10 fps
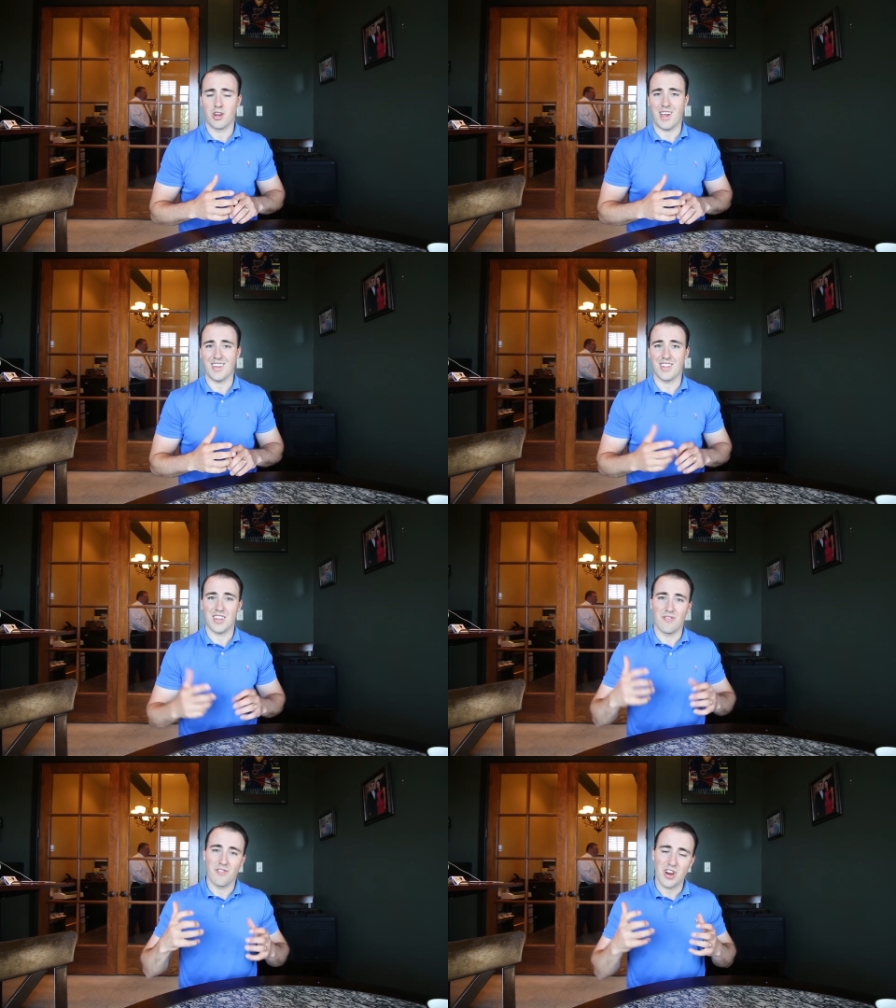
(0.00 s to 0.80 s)
Okay,
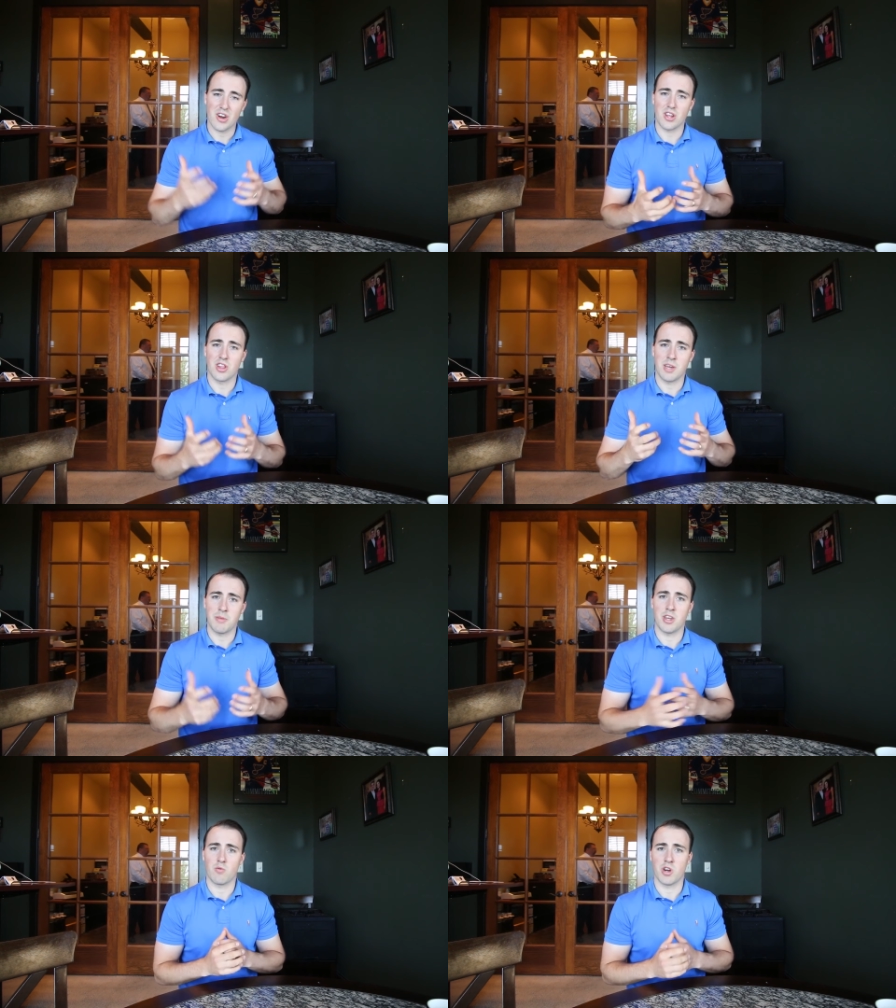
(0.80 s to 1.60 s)
that's very
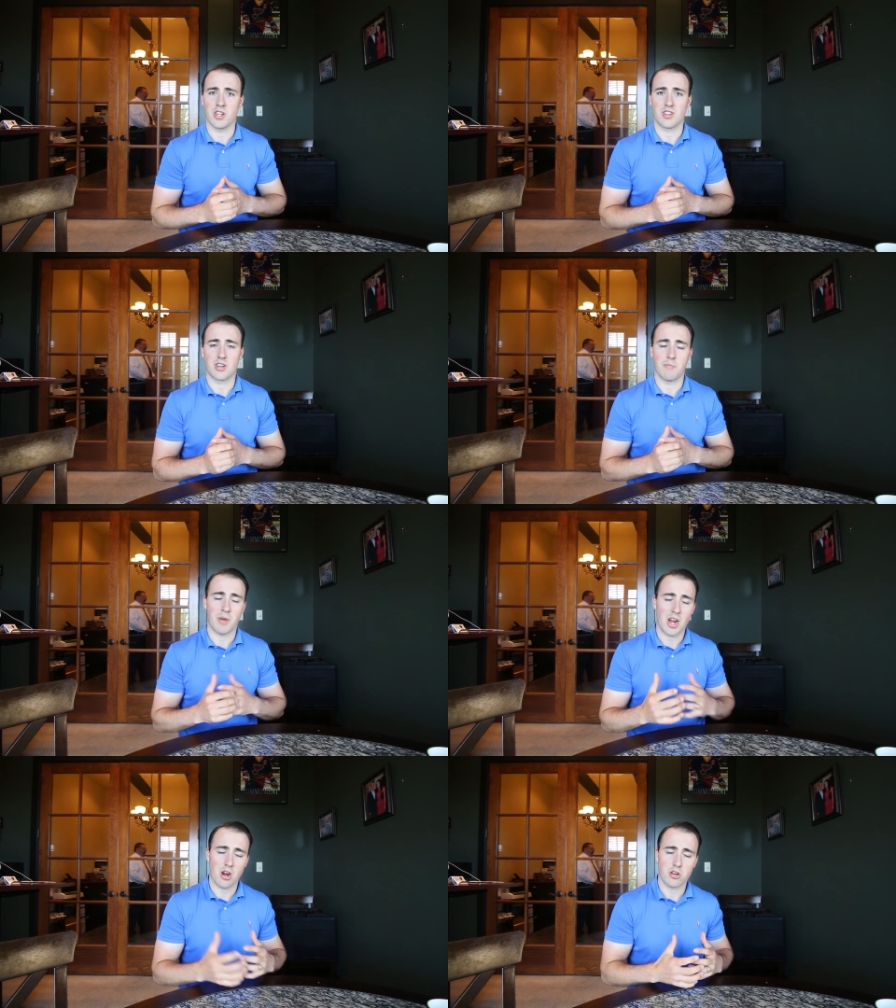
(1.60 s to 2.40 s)
limited when it's
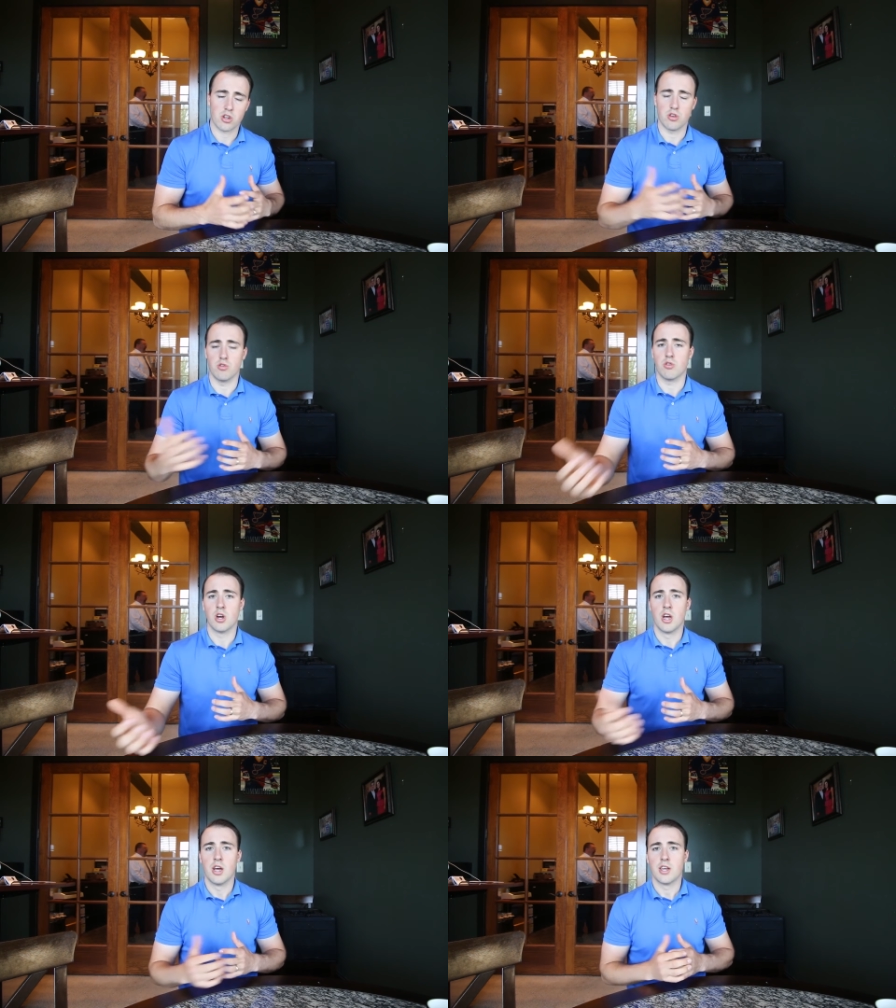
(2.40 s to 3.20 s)
compared
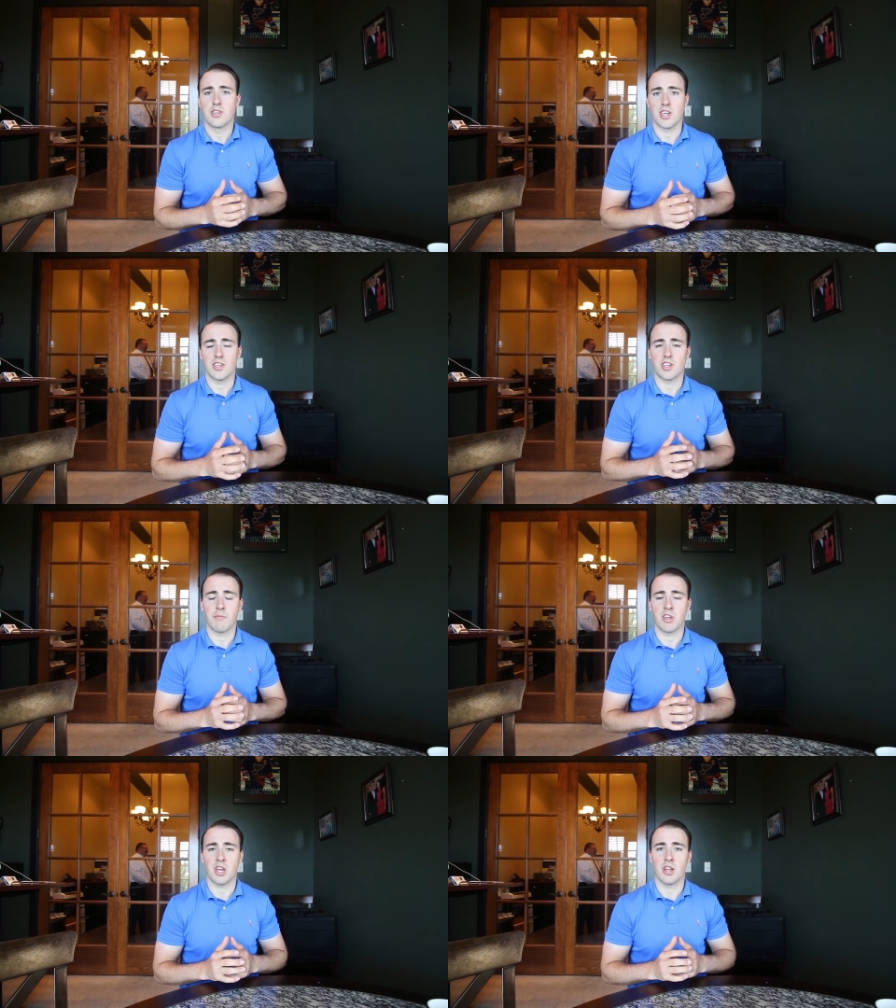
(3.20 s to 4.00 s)
to, say,
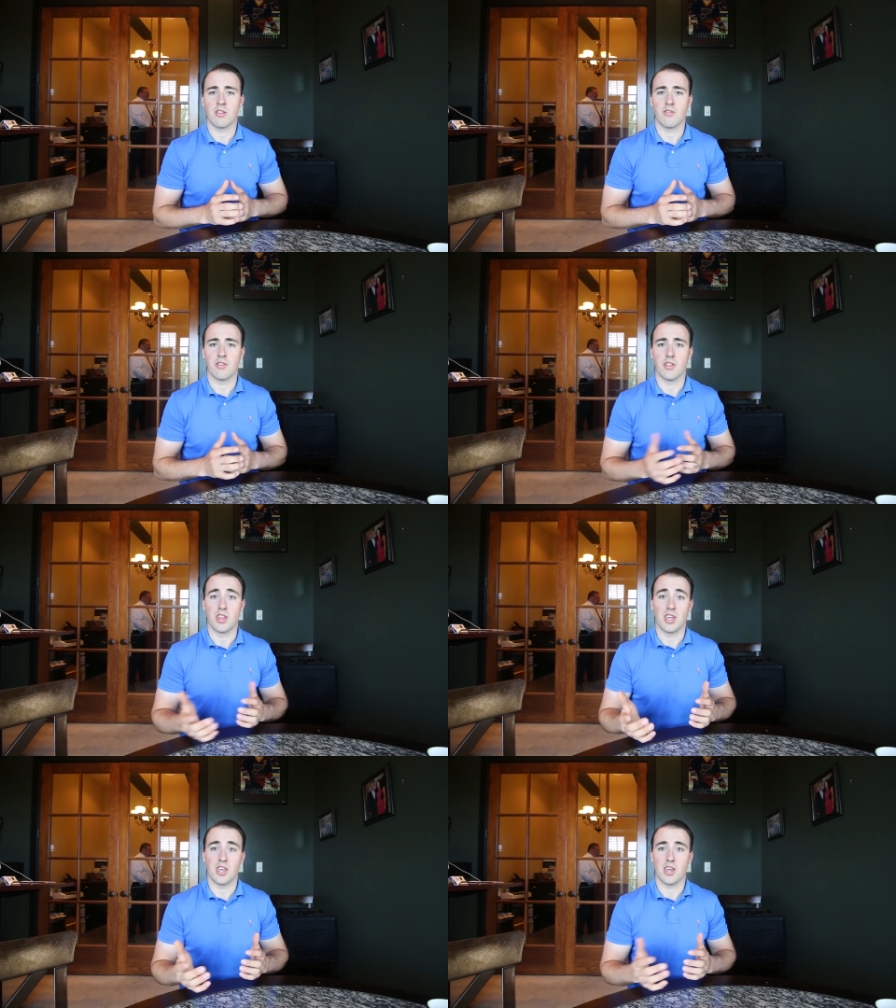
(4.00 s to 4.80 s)
something in
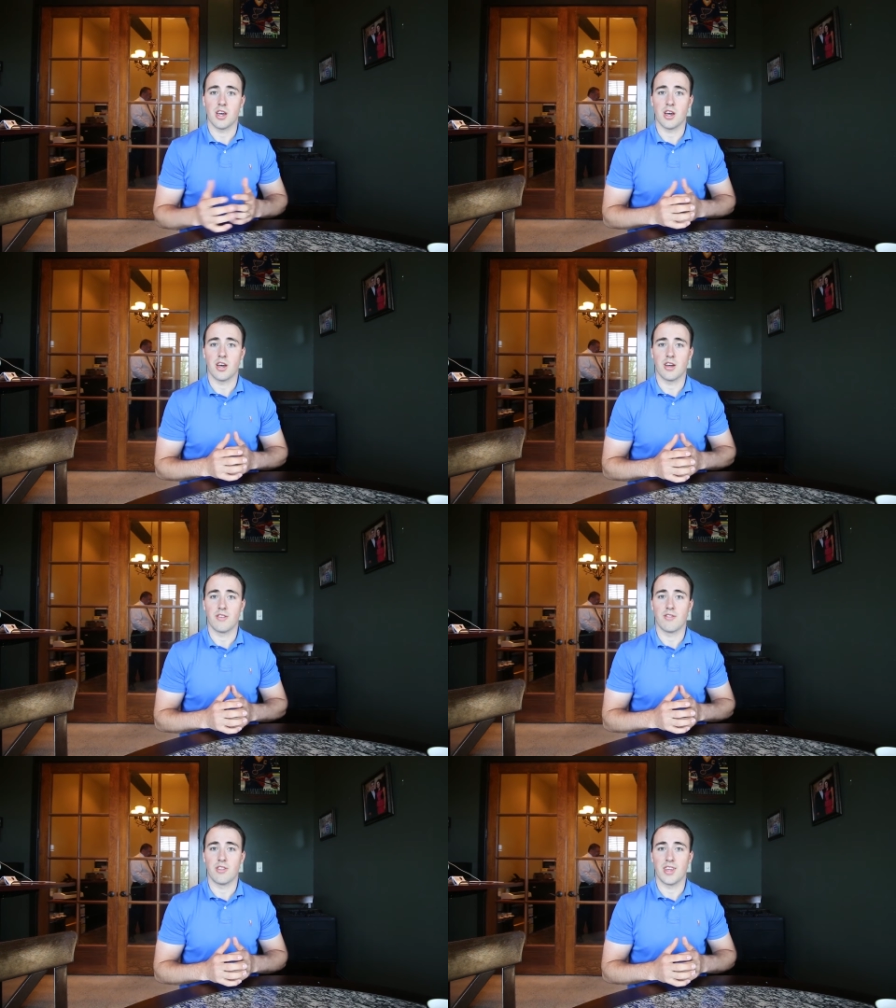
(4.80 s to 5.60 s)
the
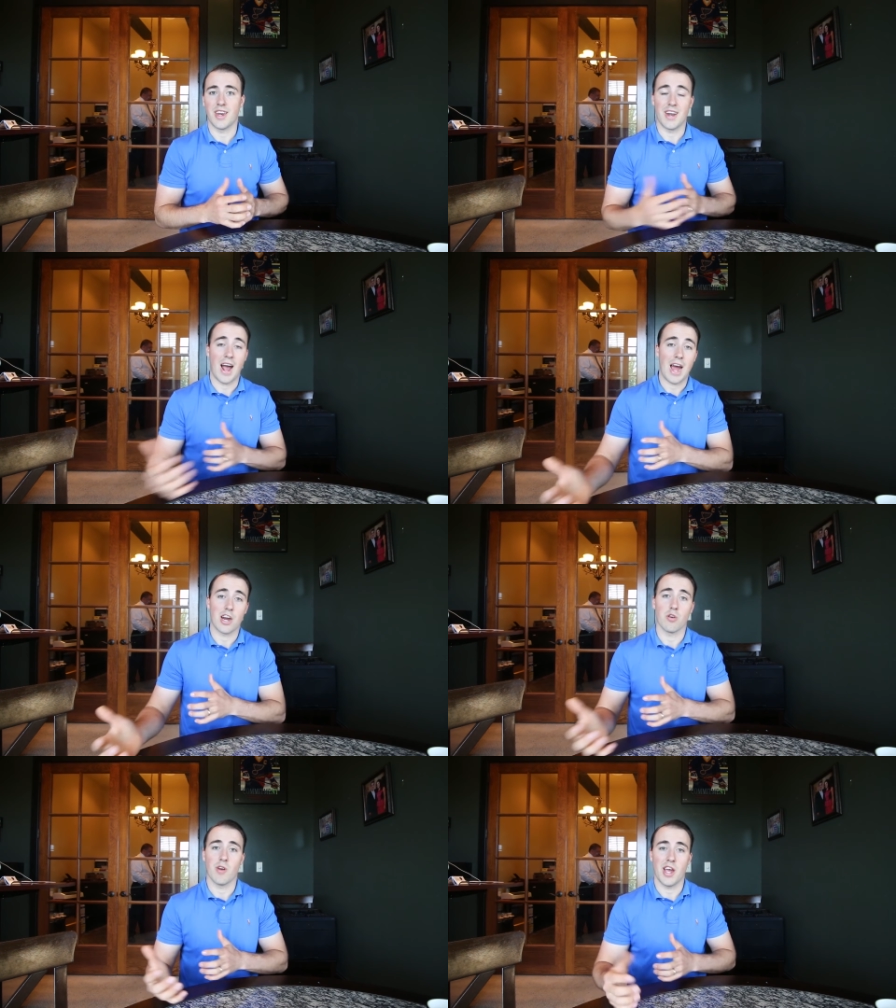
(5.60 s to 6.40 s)
uh, in an I
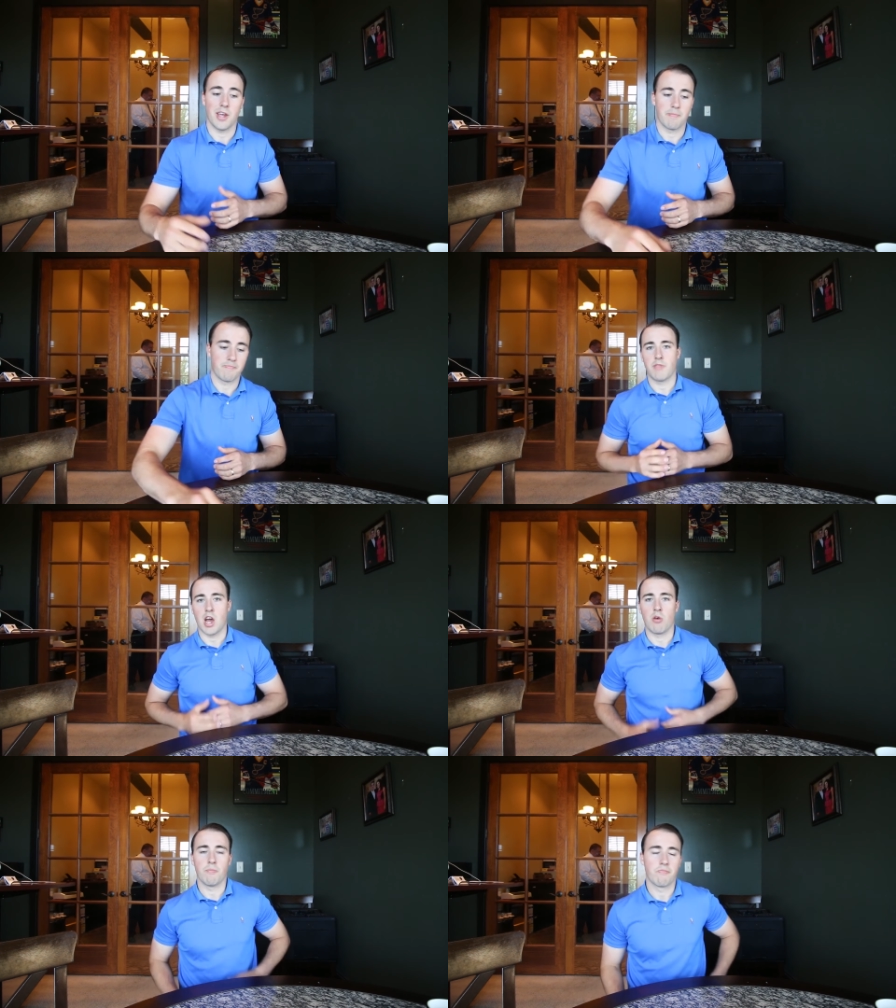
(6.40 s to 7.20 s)
R A.
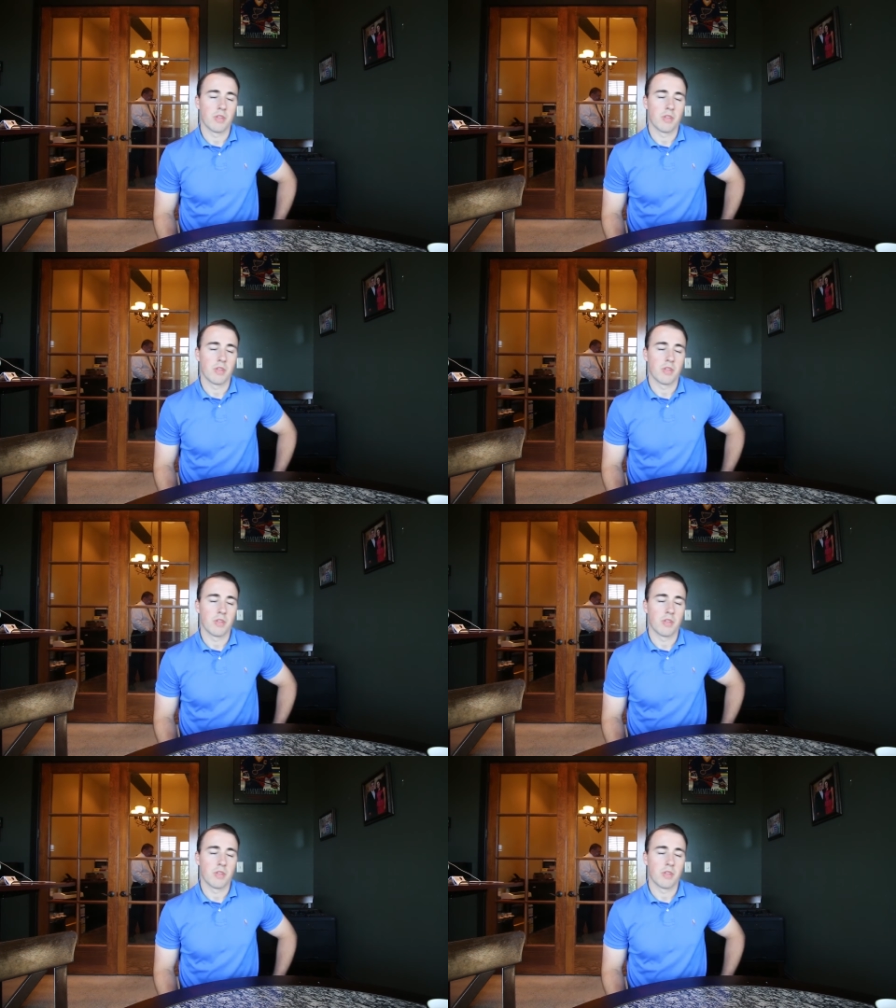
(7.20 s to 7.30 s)
Now,